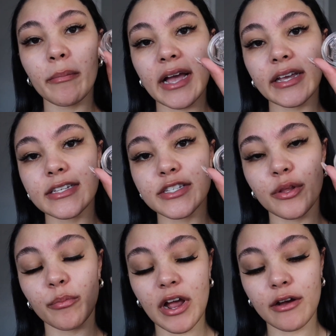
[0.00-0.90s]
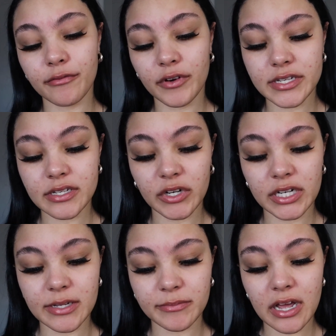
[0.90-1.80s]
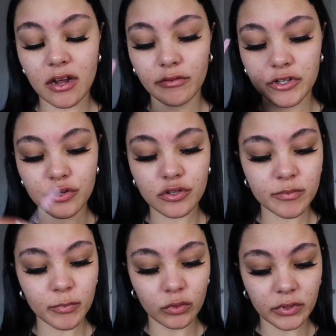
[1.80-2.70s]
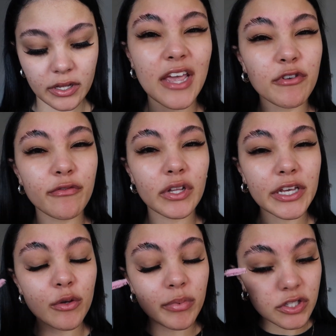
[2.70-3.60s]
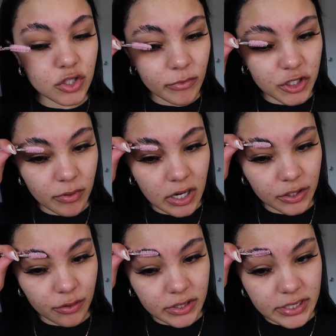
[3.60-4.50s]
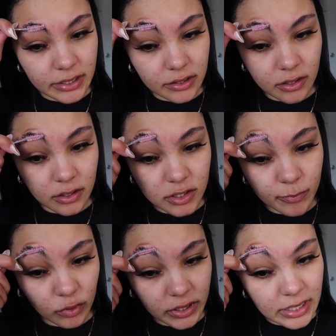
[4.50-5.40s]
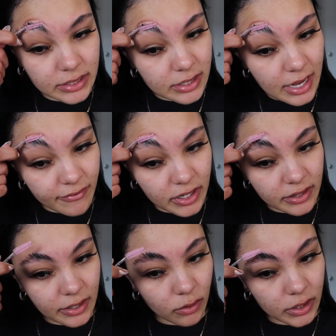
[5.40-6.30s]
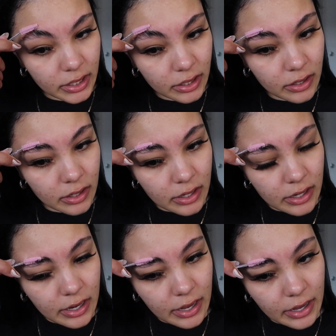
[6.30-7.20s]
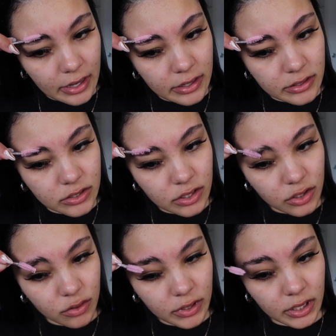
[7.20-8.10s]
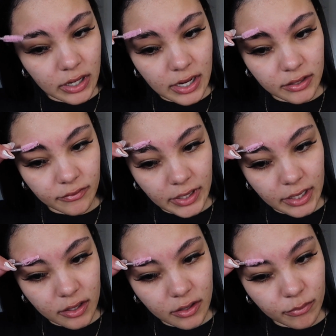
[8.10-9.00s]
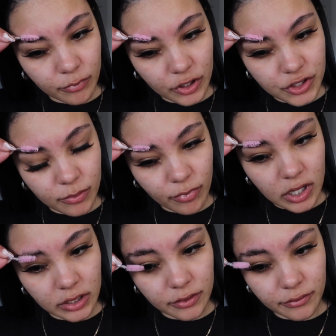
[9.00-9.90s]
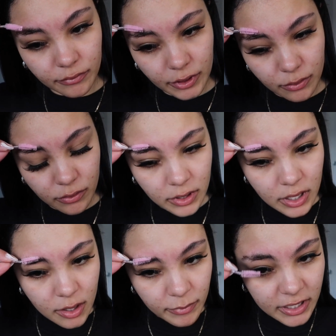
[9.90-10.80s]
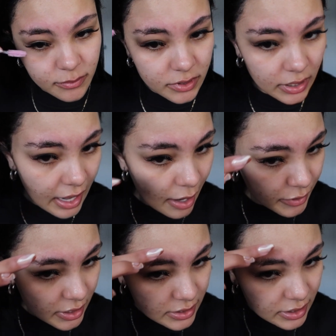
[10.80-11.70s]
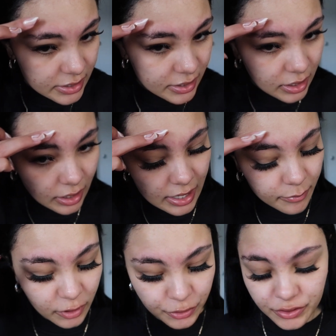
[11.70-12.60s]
back into the brow freeze, I'm gonna dip that original spoolie. If you feel like you put too much product, you could take the spoolie that doesn't have anything on it, and you can kind of like brush the product through, because what's gonna happen is it's gonna kind of be on your